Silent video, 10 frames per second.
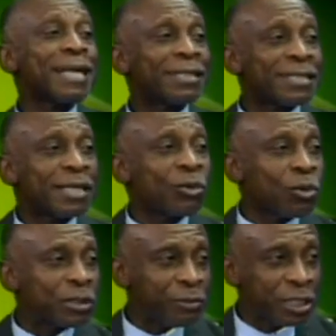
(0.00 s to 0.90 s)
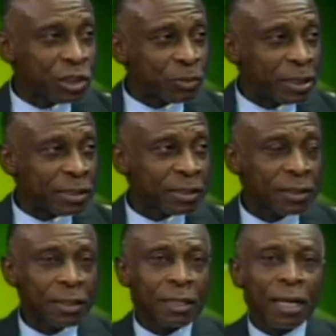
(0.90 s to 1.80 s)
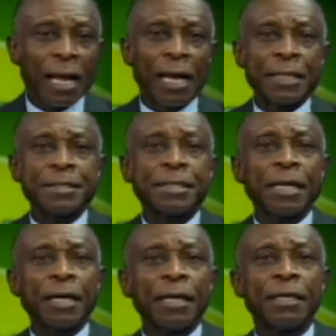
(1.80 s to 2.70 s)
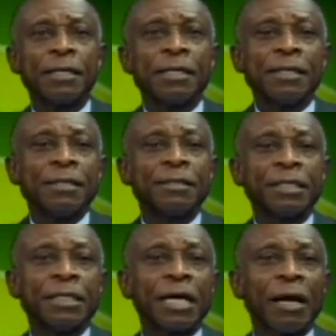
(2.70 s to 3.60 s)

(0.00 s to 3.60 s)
That is an old arrangement, and the